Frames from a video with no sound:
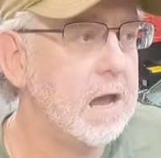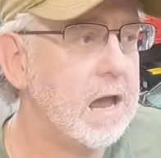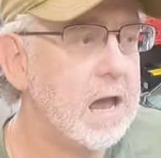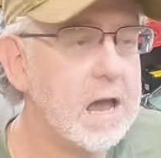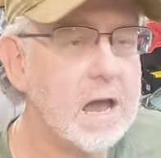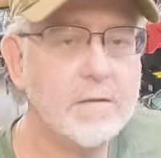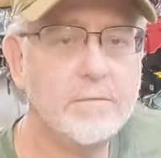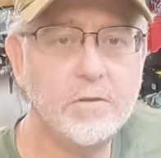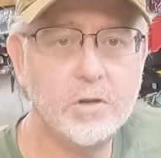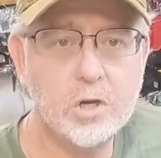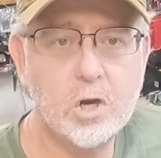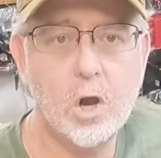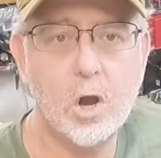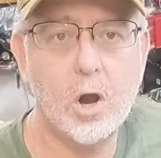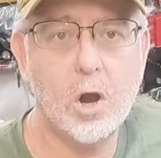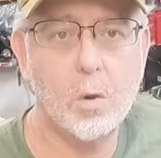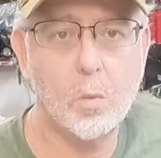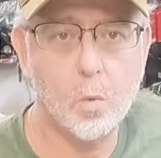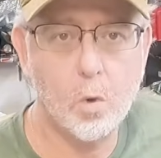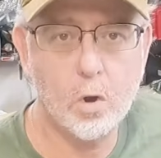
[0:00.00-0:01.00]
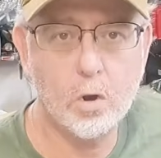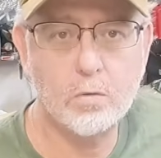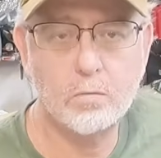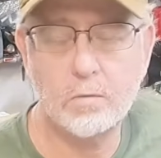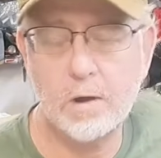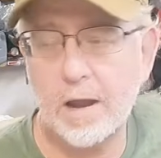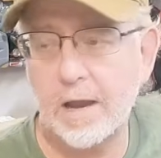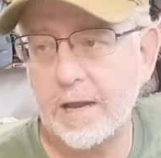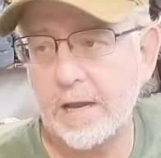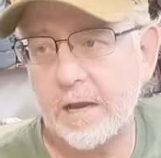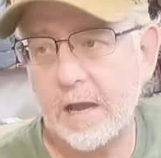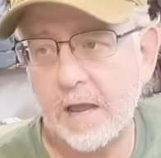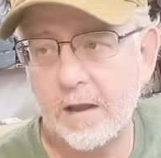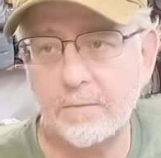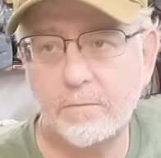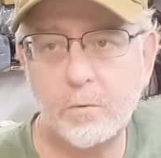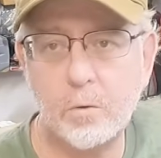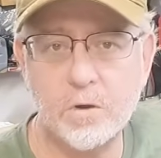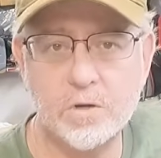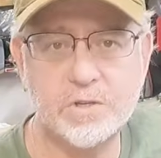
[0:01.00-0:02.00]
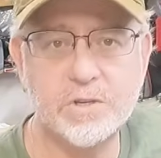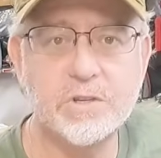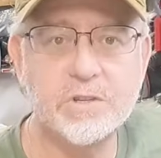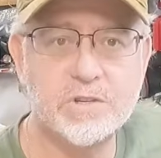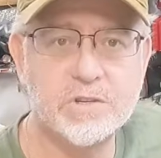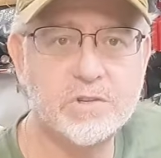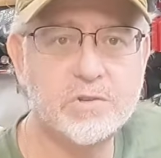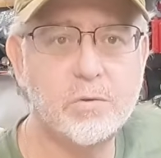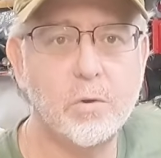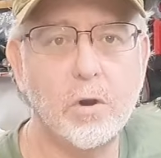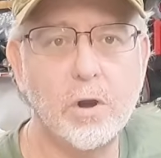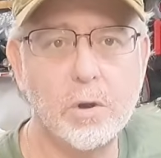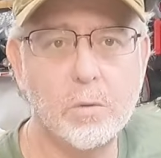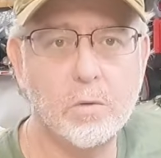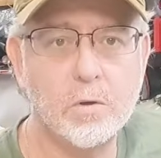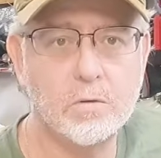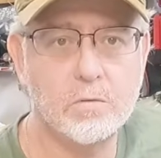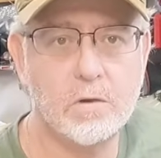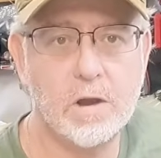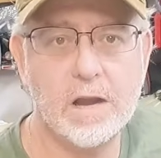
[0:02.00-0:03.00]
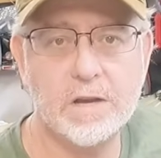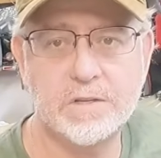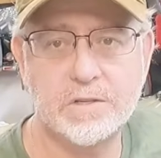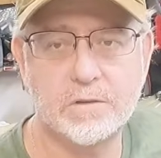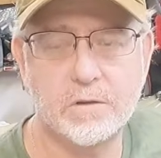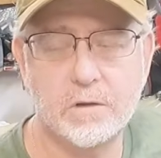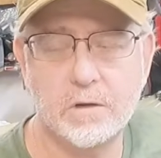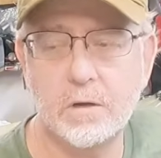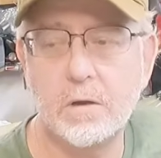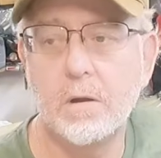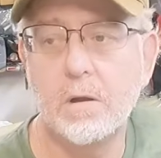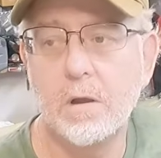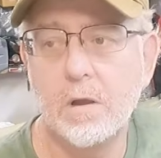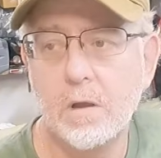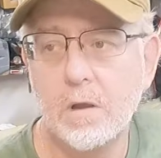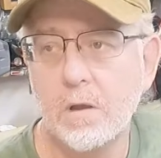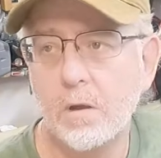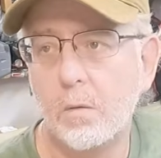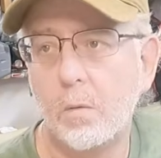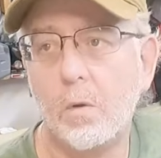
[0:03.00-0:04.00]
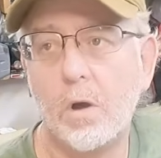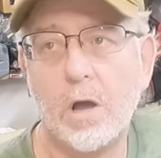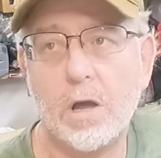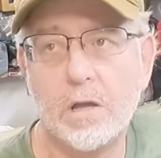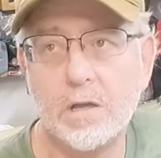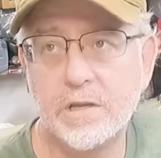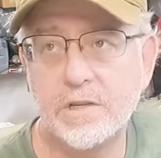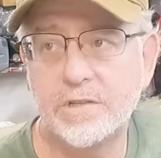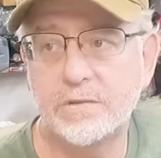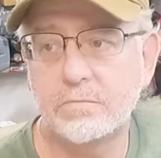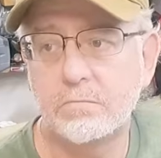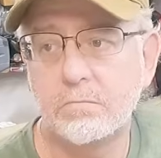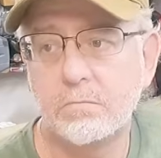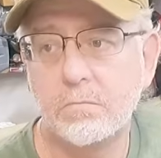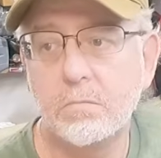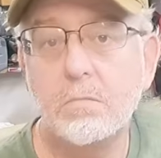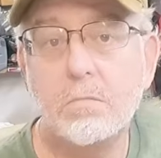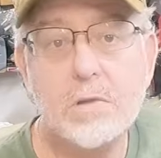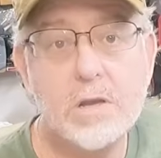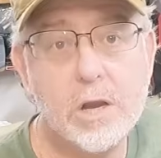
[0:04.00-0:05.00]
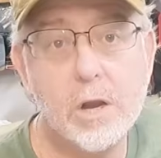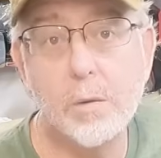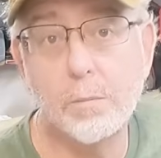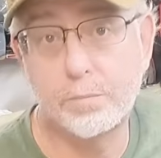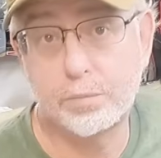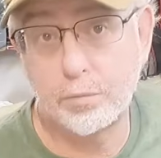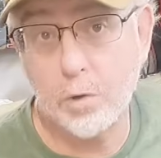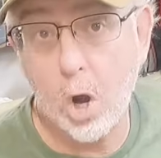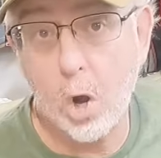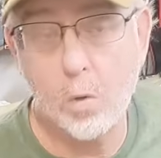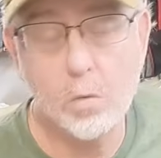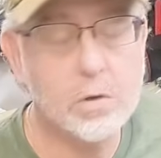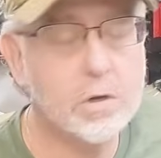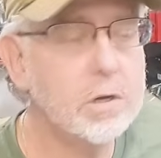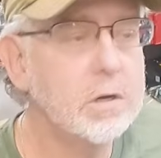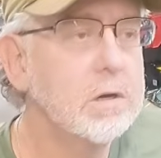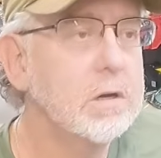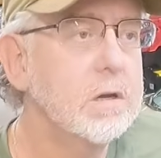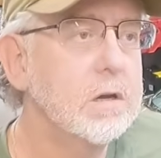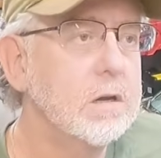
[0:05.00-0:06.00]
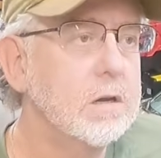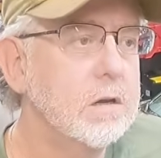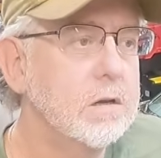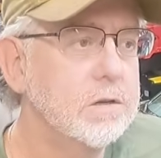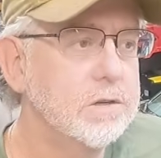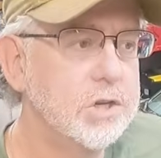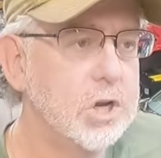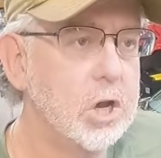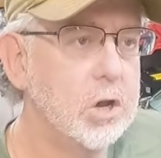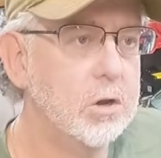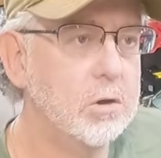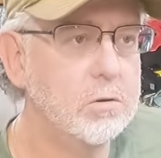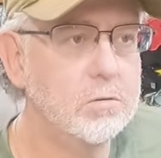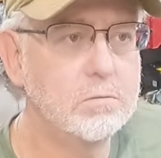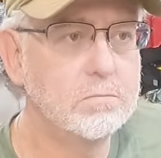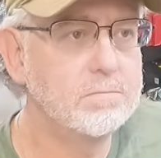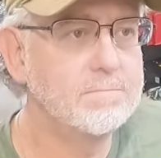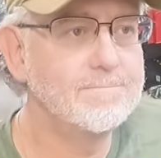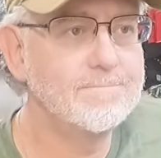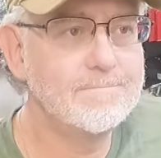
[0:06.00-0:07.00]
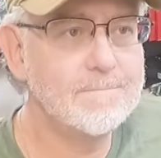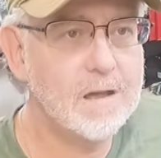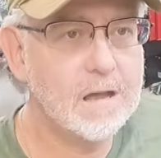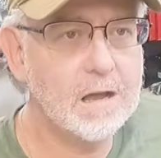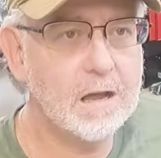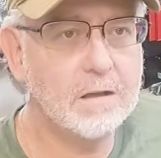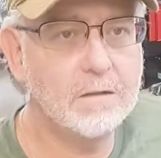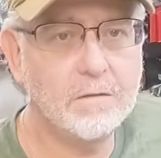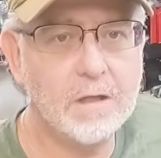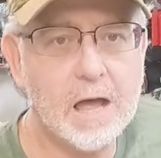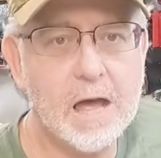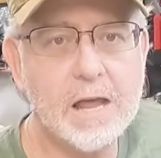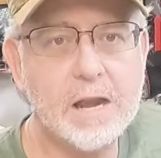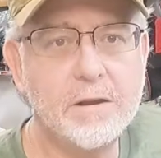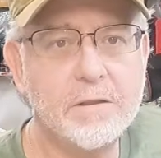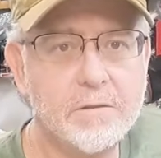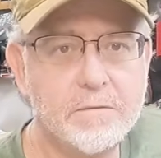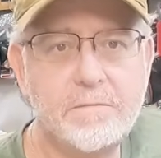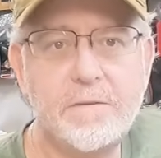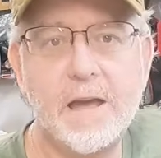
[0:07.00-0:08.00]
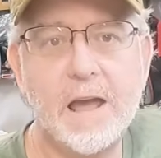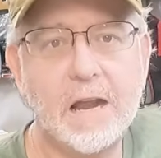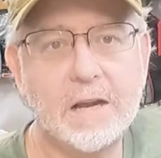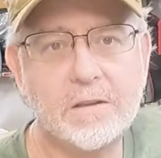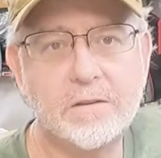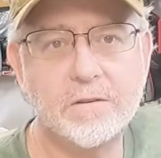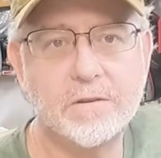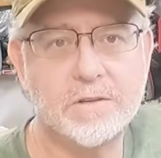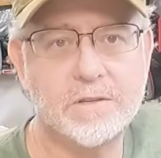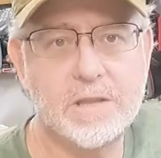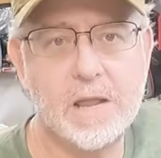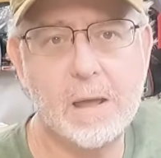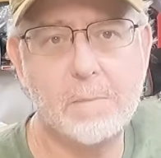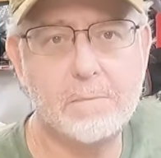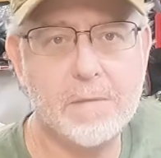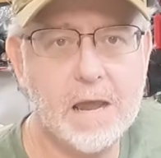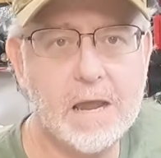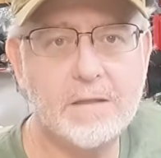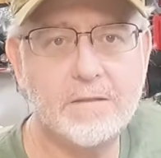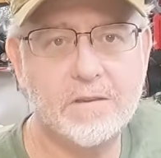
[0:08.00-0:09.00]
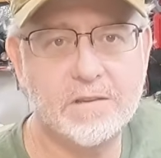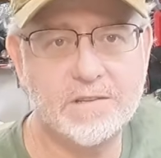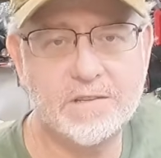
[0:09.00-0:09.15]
have the car work right. And of course, this is during when Chrysler was near broke. So a lot of the factors that made